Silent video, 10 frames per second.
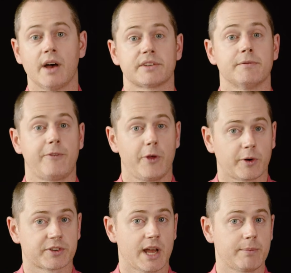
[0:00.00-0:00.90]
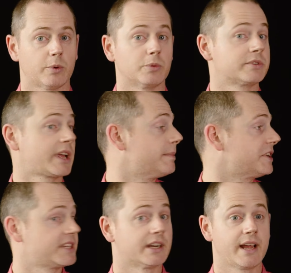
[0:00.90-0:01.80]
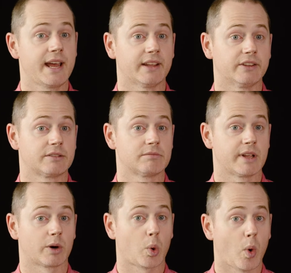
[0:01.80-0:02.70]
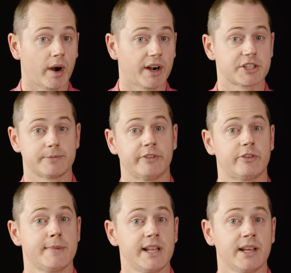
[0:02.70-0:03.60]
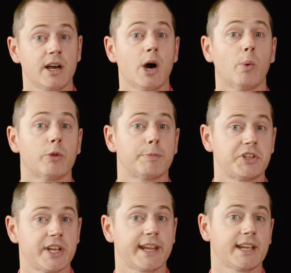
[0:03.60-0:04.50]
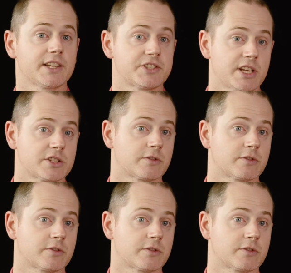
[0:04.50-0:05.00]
Some further examples can be seen in ads that require us to be familiar with particular sets